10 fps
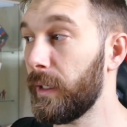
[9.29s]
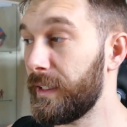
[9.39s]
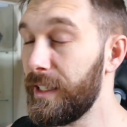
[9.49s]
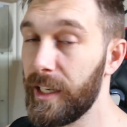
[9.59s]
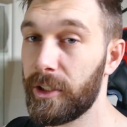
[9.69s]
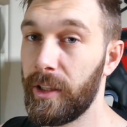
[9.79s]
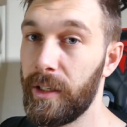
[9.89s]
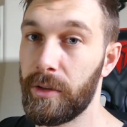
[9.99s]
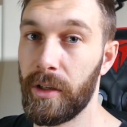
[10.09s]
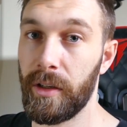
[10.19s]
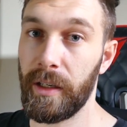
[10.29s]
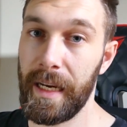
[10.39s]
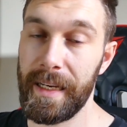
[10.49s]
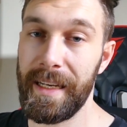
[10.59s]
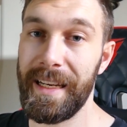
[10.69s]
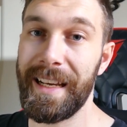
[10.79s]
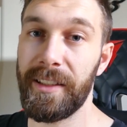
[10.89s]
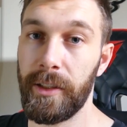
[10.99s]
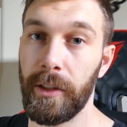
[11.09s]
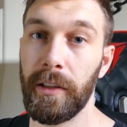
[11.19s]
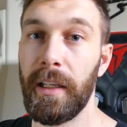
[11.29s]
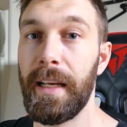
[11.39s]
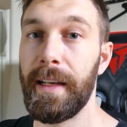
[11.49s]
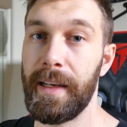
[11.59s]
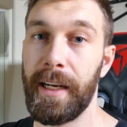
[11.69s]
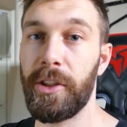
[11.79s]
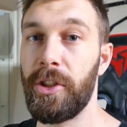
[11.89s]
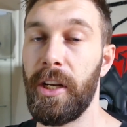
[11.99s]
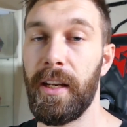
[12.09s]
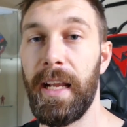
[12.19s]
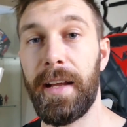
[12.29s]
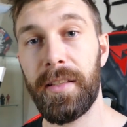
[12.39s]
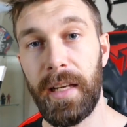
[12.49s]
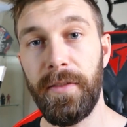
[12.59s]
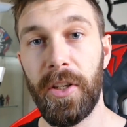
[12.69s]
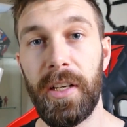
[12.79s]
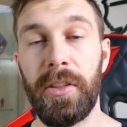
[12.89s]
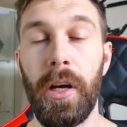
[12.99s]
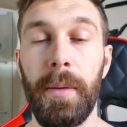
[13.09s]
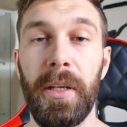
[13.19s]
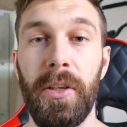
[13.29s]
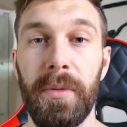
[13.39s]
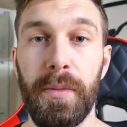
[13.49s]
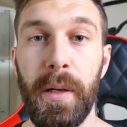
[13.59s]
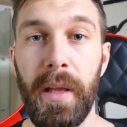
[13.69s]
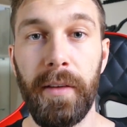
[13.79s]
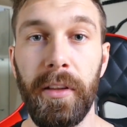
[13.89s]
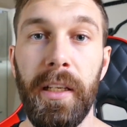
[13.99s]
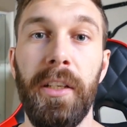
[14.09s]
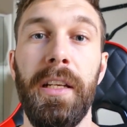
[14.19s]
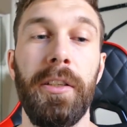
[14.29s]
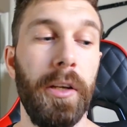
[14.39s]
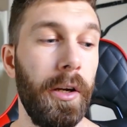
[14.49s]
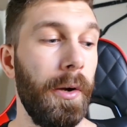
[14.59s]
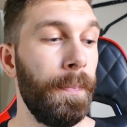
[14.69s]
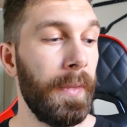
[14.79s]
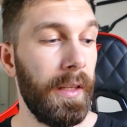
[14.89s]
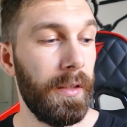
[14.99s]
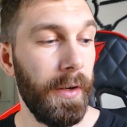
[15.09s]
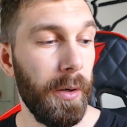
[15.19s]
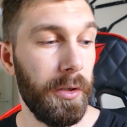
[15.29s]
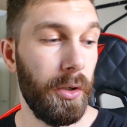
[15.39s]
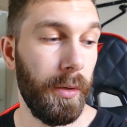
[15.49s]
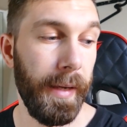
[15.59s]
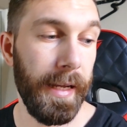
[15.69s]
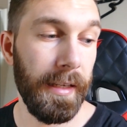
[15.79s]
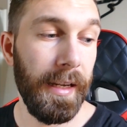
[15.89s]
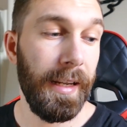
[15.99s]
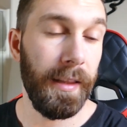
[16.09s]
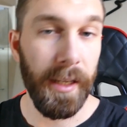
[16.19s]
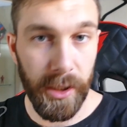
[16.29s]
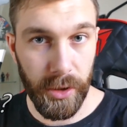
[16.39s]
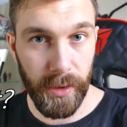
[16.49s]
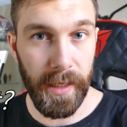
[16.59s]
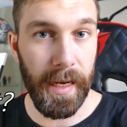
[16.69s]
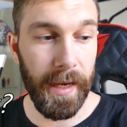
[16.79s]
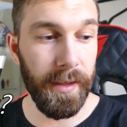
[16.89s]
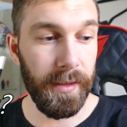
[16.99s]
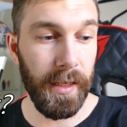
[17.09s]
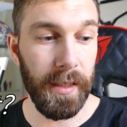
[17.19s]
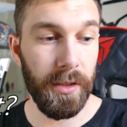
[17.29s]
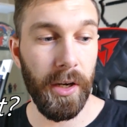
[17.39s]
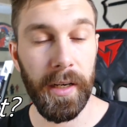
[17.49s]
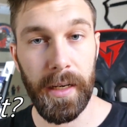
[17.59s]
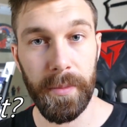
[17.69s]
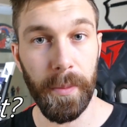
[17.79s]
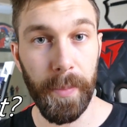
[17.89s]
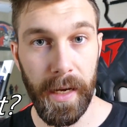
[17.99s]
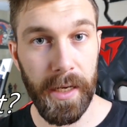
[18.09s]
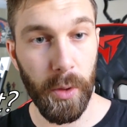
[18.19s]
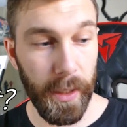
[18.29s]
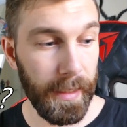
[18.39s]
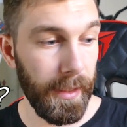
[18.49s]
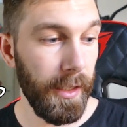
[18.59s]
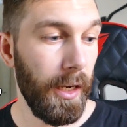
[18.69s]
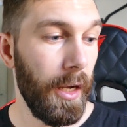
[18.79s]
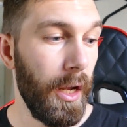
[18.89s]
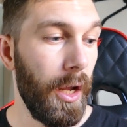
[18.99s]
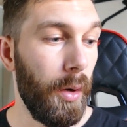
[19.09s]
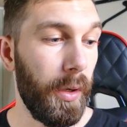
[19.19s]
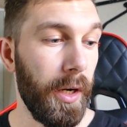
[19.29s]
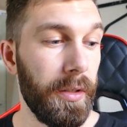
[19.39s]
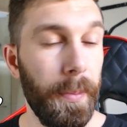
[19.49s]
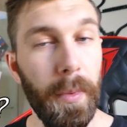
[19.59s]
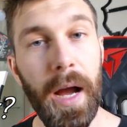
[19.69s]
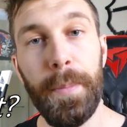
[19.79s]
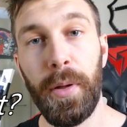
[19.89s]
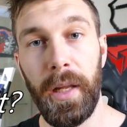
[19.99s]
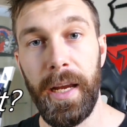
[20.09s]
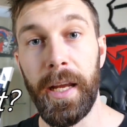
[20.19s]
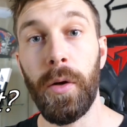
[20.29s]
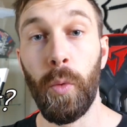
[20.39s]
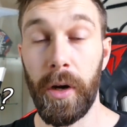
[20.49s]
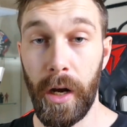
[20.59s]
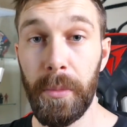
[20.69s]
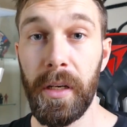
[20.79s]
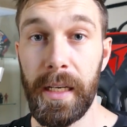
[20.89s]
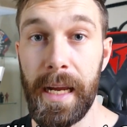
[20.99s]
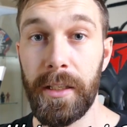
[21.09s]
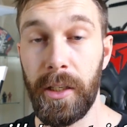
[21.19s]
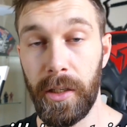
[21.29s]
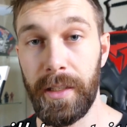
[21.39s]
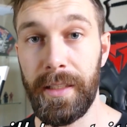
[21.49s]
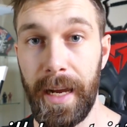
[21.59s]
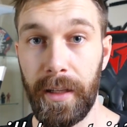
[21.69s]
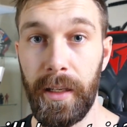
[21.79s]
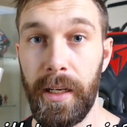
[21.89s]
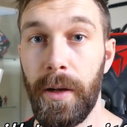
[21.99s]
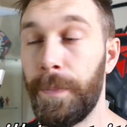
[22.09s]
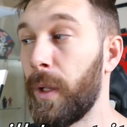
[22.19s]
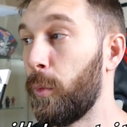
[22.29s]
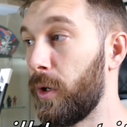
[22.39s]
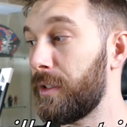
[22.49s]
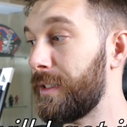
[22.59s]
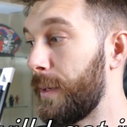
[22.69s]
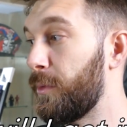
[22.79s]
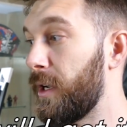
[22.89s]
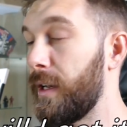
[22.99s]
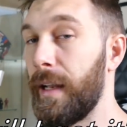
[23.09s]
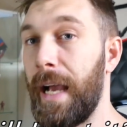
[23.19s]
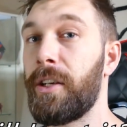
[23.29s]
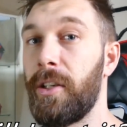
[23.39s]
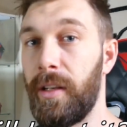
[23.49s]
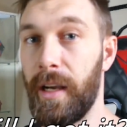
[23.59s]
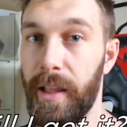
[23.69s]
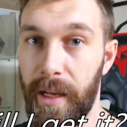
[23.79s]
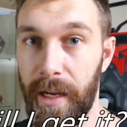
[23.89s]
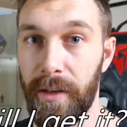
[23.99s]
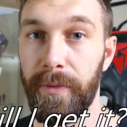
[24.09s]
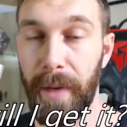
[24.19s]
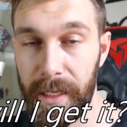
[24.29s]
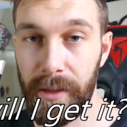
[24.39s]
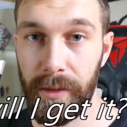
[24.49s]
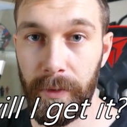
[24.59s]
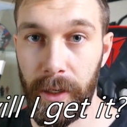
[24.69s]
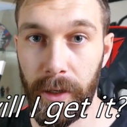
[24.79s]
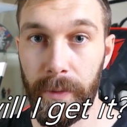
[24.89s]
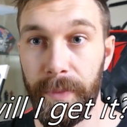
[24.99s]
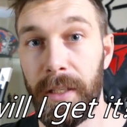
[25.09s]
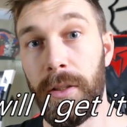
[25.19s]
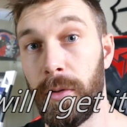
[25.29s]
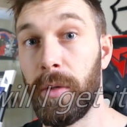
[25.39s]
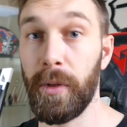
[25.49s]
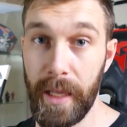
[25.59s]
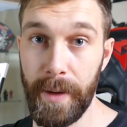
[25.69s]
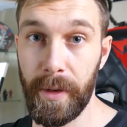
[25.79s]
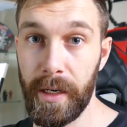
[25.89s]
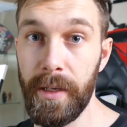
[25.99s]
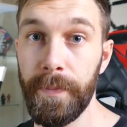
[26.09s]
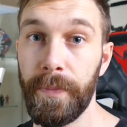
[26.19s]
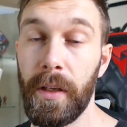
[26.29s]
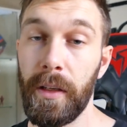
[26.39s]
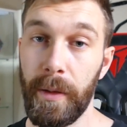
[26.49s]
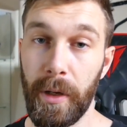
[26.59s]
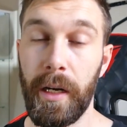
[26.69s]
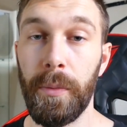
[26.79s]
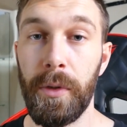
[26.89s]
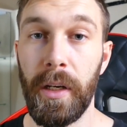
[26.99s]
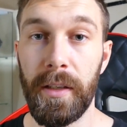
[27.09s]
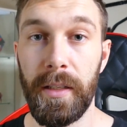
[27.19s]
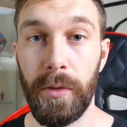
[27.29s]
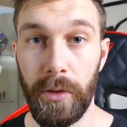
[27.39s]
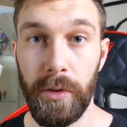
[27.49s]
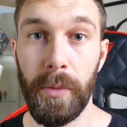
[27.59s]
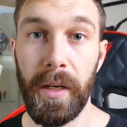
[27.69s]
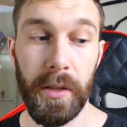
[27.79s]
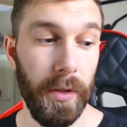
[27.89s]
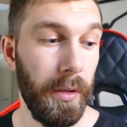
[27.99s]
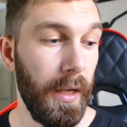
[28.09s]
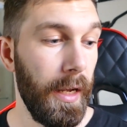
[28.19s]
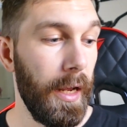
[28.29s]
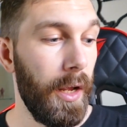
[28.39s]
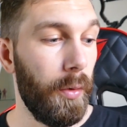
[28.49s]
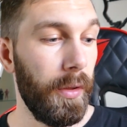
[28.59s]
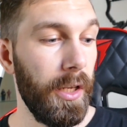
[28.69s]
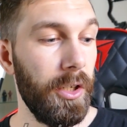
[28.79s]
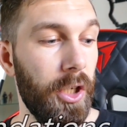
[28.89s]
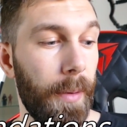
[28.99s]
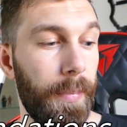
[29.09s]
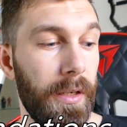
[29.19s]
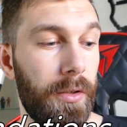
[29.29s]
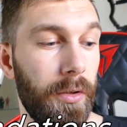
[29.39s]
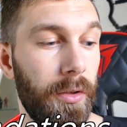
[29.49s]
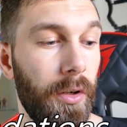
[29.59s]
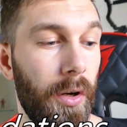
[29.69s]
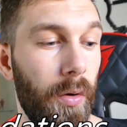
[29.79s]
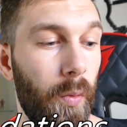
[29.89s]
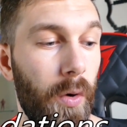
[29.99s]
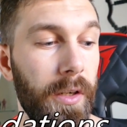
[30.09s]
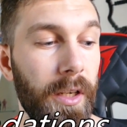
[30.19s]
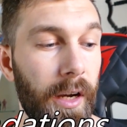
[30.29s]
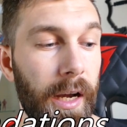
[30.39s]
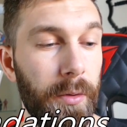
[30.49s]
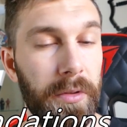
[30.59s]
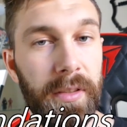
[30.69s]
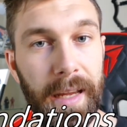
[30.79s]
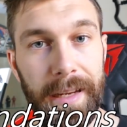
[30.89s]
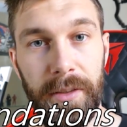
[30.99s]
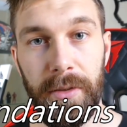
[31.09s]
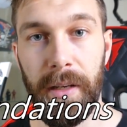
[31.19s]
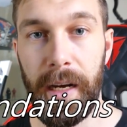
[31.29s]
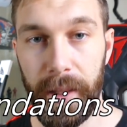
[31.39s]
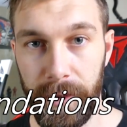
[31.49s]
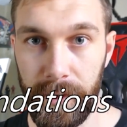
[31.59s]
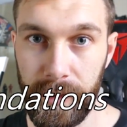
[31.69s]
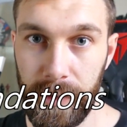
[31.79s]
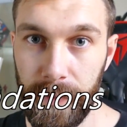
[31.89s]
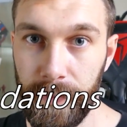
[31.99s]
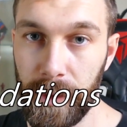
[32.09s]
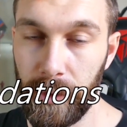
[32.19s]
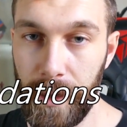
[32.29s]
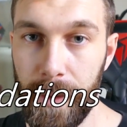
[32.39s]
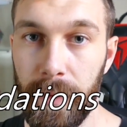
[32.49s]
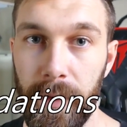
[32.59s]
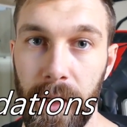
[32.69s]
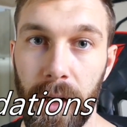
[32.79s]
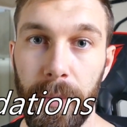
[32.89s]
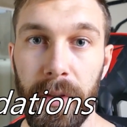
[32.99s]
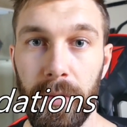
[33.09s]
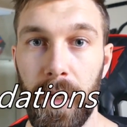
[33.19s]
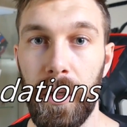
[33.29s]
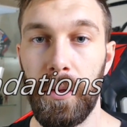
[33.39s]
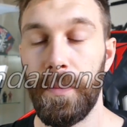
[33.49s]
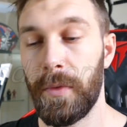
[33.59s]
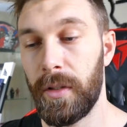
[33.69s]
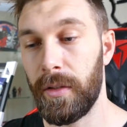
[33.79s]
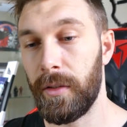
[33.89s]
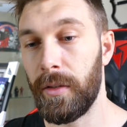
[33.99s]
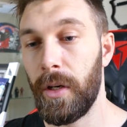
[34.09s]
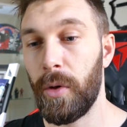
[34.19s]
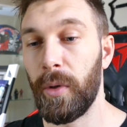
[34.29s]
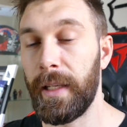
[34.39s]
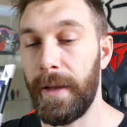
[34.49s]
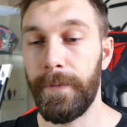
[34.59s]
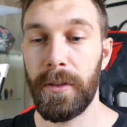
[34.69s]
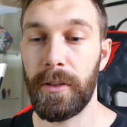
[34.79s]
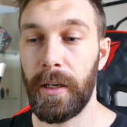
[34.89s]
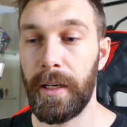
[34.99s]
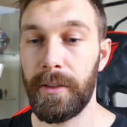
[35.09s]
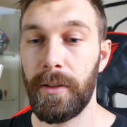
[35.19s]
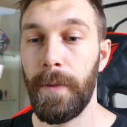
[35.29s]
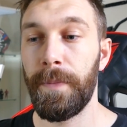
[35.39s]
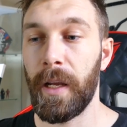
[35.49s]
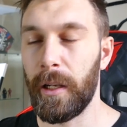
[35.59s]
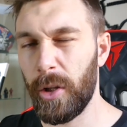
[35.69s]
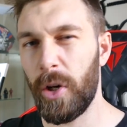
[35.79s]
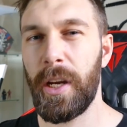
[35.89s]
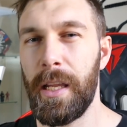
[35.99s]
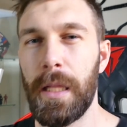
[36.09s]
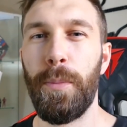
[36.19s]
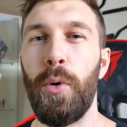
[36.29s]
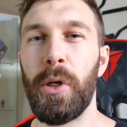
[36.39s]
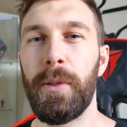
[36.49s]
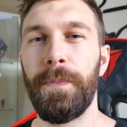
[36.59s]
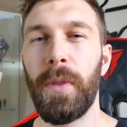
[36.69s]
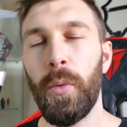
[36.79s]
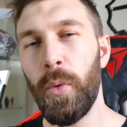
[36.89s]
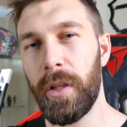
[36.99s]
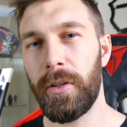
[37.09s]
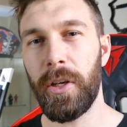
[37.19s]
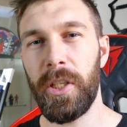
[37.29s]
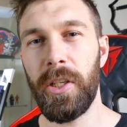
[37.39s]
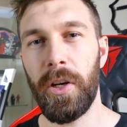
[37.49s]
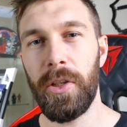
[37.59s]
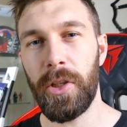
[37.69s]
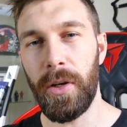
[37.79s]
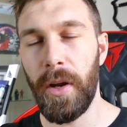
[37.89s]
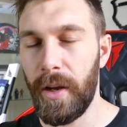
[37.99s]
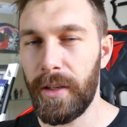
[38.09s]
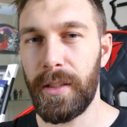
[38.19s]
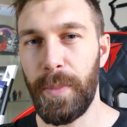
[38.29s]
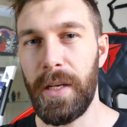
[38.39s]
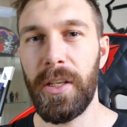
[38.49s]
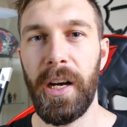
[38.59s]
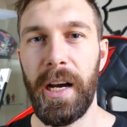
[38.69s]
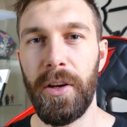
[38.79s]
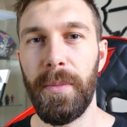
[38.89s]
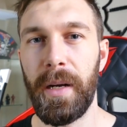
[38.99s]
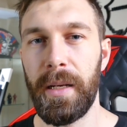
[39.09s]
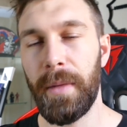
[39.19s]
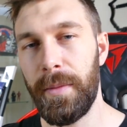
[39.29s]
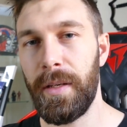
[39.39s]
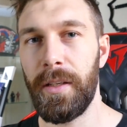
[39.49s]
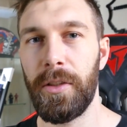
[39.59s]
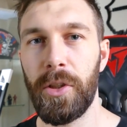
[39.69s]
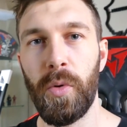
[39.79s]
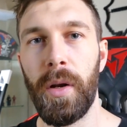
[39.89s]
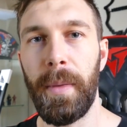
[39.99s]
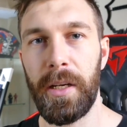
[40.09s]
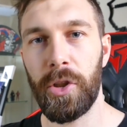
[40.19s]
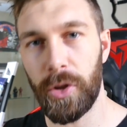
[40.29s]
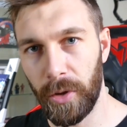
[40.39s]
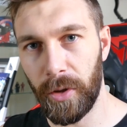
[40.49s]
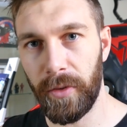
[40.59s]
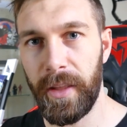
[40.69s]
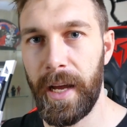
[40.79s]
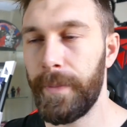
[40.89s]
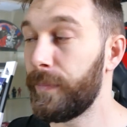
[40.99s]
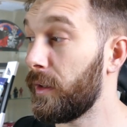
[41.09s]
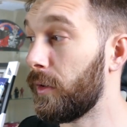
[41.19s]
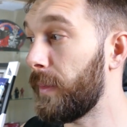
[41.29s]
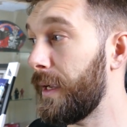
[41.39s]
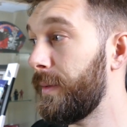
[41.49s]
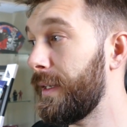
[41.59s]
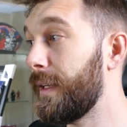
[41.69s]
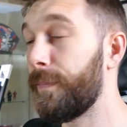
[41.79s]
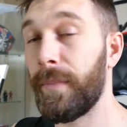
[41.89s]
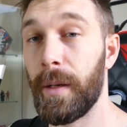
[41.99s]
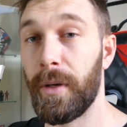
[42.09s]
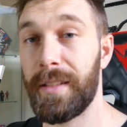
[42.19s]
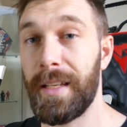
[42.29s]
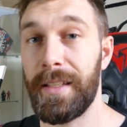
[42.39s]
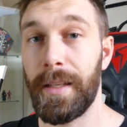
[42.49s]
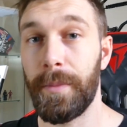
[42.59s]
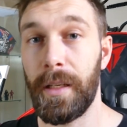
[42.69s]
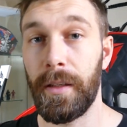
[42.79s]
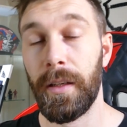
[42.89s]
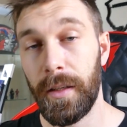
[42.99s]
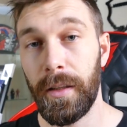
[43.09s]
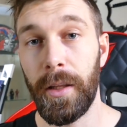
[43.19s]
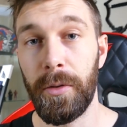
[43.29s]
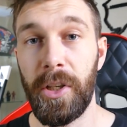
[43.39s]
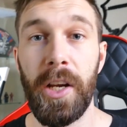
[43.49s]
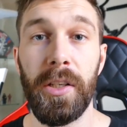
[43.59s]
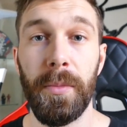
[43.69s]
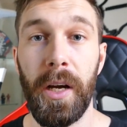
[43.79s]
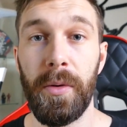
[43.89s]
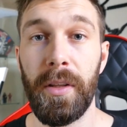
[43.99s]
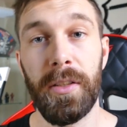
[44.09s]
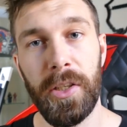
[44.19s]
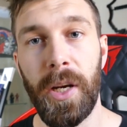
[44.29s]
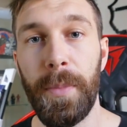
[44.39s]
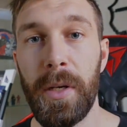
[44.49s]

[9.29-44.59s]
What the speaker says: but I didn't actually think it was going to get here until next year. Now to save you guys time, get you up to speed with everything you need to know, in this video we're going to talk about the history and how this thing's kind of come to be quickly. I'm going to go into my plan, what I'm going to get, so you know exactly what someone actually on the other end of making this video is doing with their money, and it might help you understand what to do with your money as well. We'll then jump into what I will say to others to wrap the video up as well, to really emphasize and lock in the point whether or not you know you should spend your hard-earned money. Maybe you just want to make sure of that, or maybe I might say something that'll change your mind with it. So let's jump